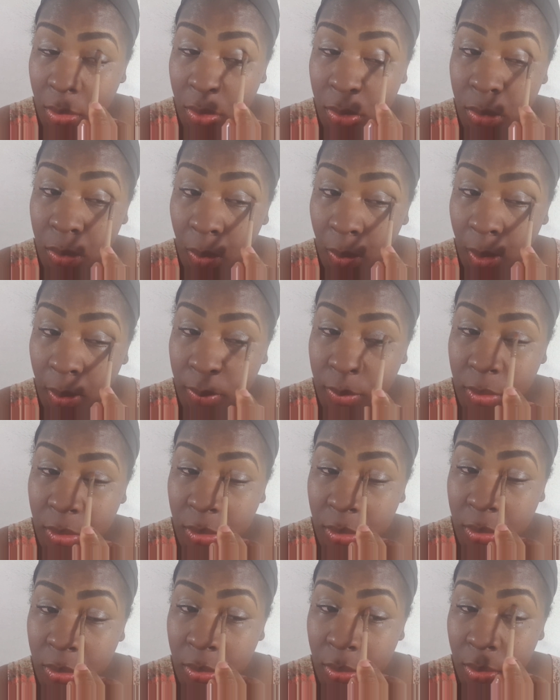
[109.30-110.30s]
So I'm
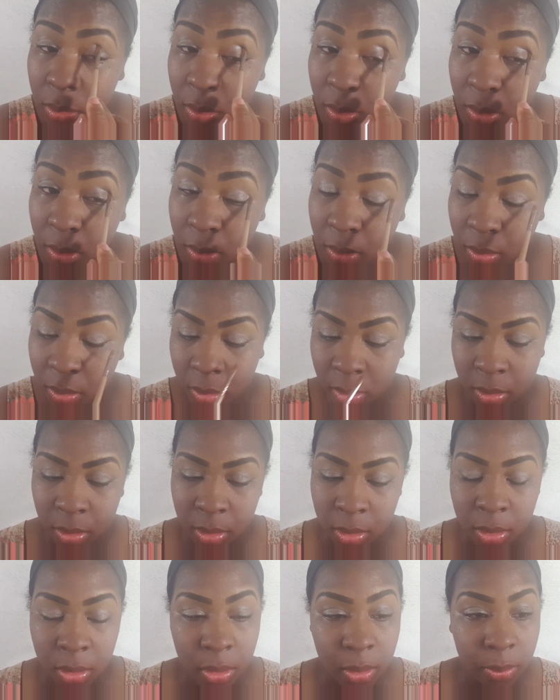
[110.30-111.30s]
just
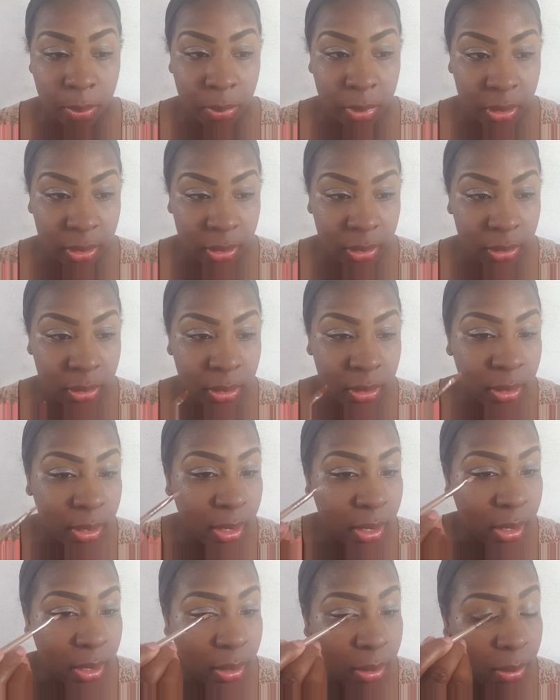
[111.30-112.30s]
blending
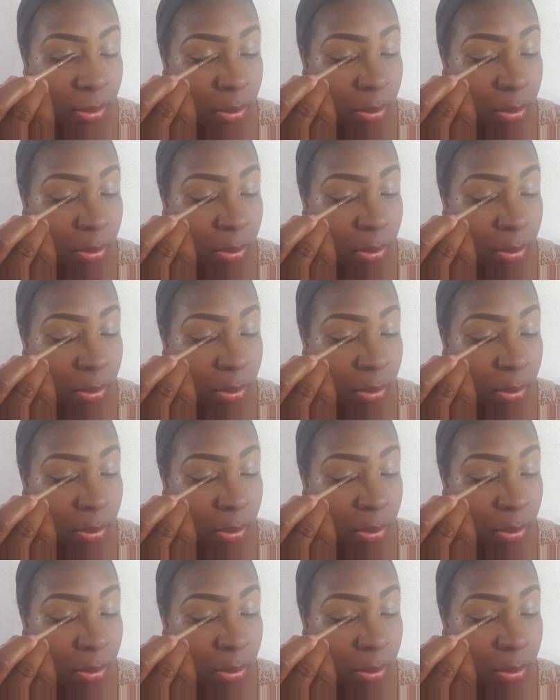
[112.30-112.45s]
that